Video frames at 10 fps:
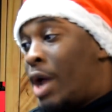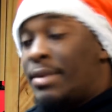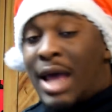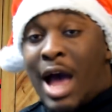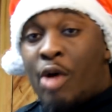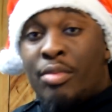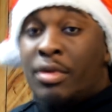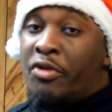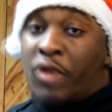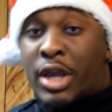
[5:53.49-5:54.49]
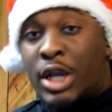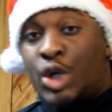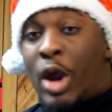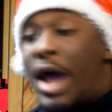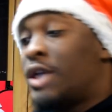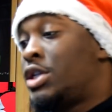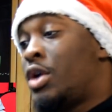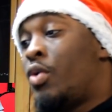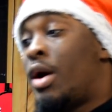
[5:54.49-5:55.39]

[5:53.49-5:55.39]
Drop the album, freaking trash.